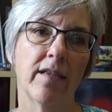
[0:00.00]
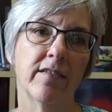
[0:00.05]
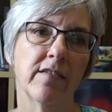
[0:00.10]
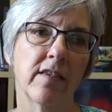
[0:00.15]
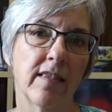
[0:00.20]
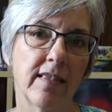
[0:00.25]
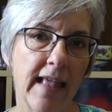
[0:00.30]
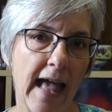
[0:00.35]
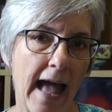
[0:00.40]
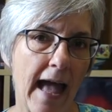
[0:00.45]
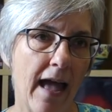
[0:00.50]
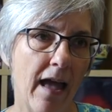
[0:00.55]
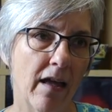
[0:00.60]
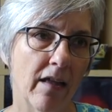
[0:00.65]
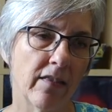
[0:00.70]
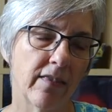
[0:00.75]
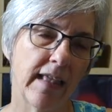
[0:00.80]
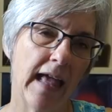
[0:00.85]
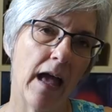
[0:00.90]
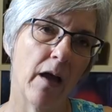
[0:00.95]
So that
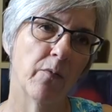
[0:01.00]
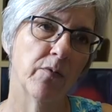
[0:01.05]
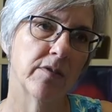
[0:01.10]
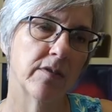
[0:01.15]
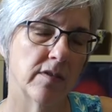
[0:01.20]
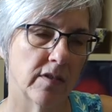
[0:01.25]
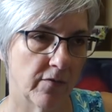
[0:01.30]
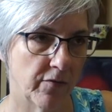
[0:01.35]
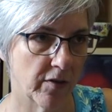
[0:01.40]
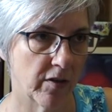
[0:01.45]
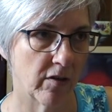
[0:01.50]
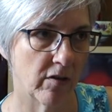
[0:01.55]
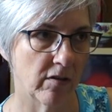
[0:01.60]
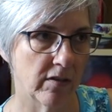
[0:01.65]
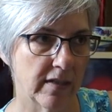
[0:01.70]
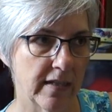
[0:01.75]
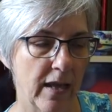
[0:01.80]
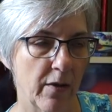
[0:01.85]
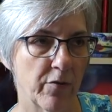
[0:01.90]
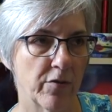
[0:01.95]
was
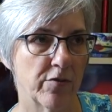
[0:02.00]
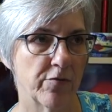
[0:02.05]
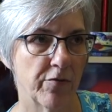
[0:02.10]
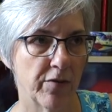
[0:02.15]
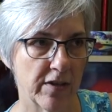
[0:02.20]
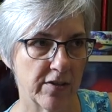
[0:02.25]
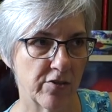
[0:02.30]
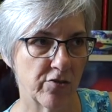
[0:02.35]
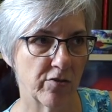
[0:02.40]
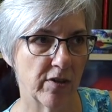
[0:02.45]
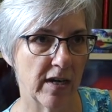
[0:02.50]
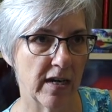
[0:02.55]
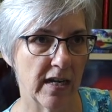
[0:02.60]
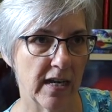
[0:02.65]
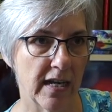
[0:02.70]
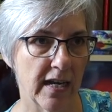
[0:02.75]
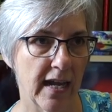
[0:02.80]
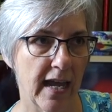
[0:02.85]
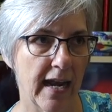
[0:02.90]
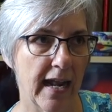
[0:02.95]
difficult and that was
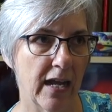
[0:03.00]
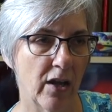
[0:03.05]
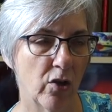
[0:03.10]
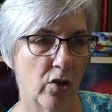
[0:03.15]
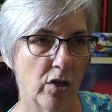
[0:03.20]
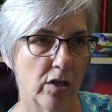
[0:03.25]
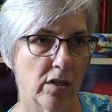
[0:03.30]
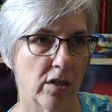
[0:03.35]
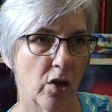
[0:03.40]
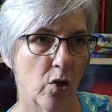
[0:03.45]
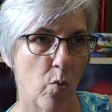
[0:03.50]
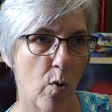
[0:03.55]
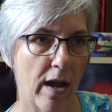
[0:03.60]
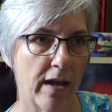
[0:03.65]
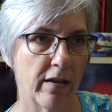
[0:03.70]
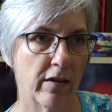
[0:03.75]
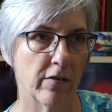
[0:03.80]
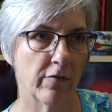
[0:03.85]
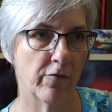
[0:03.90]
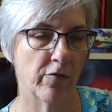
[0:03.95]
frustrating and I couldn't
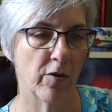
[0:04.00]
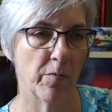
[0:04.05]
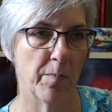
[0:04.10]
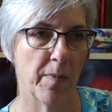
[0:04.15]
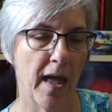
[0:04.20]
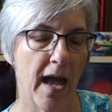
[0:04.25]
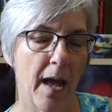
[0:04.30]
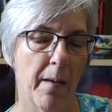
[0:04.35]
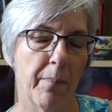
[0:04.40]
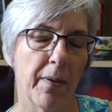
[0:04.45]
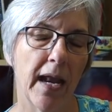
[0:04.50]
quite confirm that.